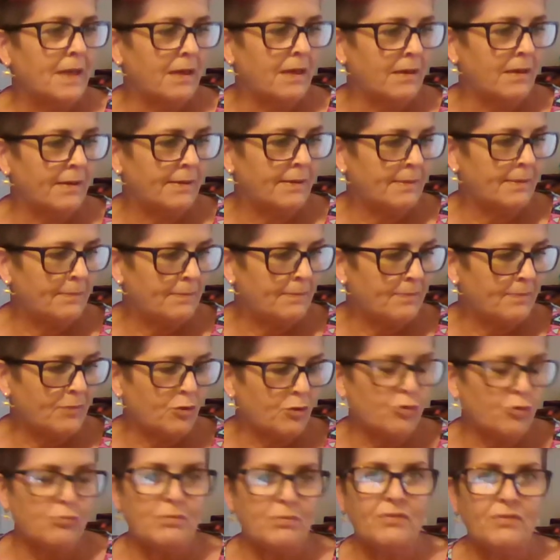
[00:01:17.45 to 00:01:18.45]
um,
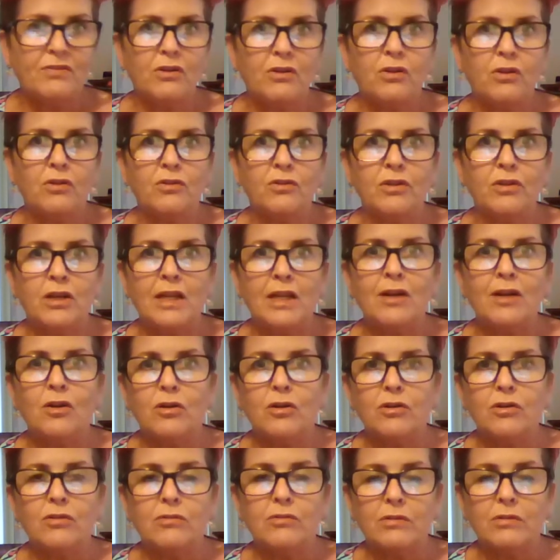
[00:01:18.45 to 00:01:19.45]
just before the
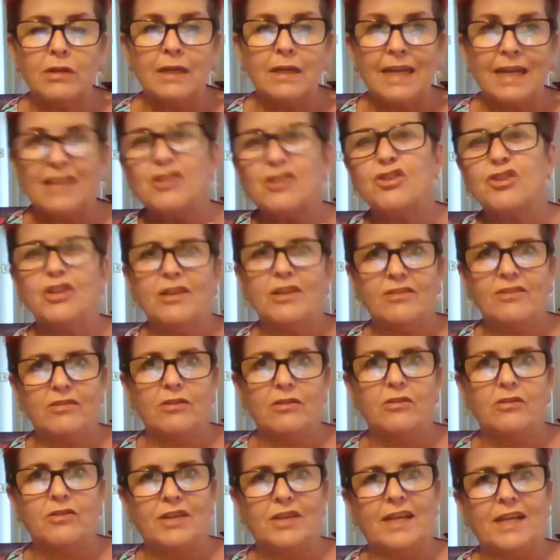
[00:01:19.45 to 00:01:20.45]
last year's
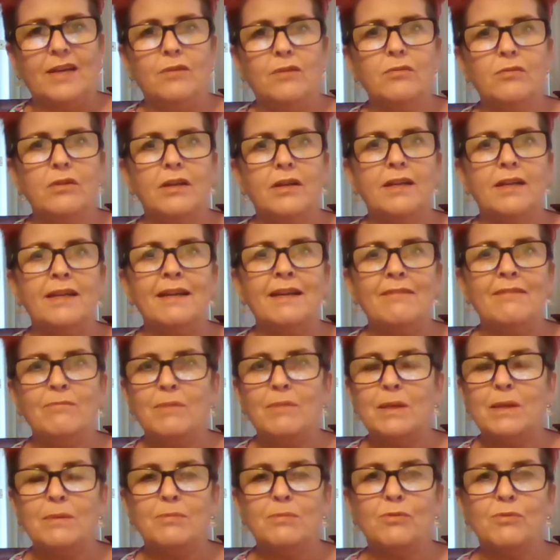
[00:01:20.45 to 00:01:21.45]
lockdown and I haven't
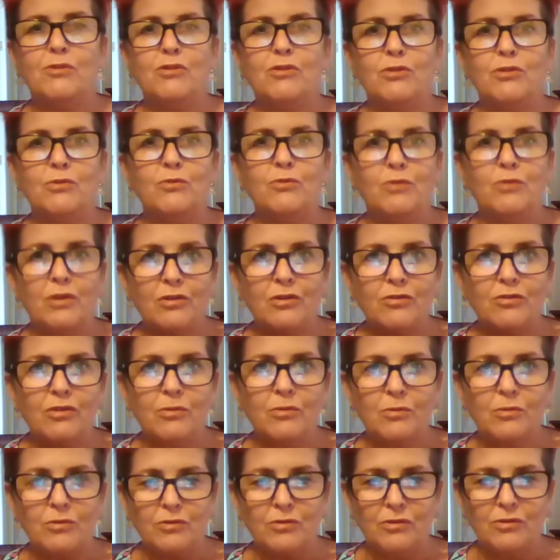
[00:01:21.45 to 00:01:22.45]
been able to use it because
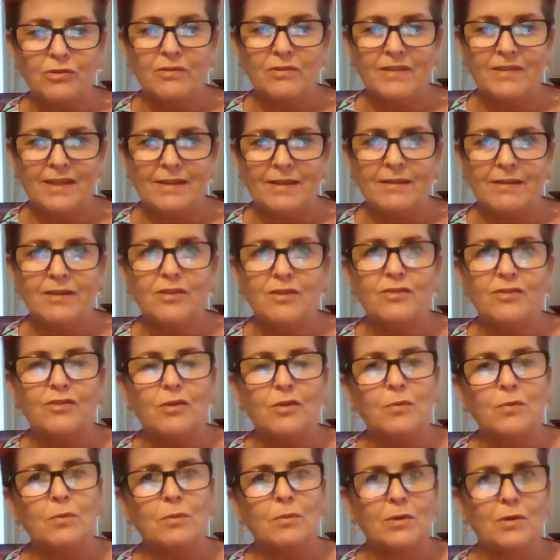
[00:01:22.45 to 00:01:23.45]
it was at the van
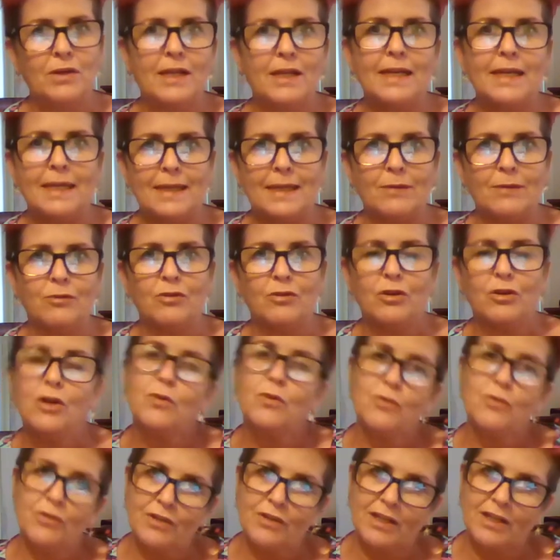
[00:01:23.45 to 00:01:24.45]
so we weren't allowed to
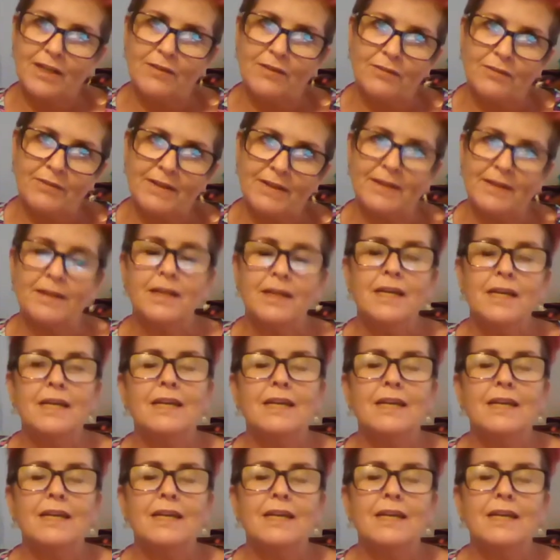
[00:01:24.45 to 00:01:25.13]
go to the caravan